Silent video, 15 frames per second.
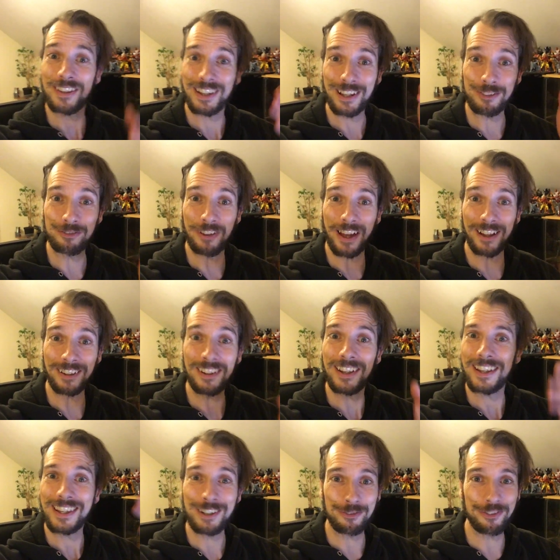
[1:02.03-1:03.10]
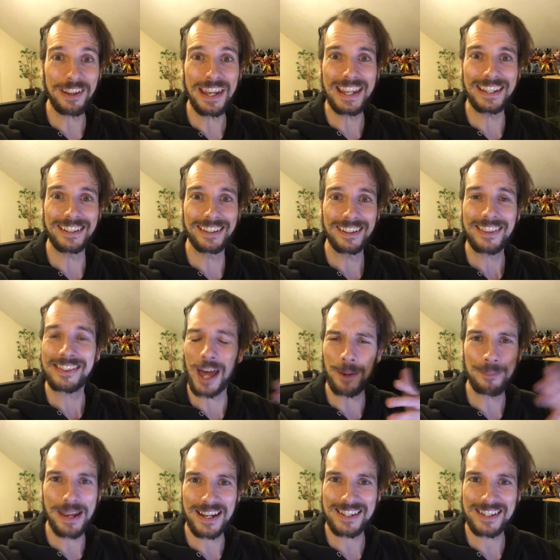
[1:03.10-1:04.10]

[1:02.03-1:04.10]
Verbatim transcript: Lavelle, Lavigne. That makes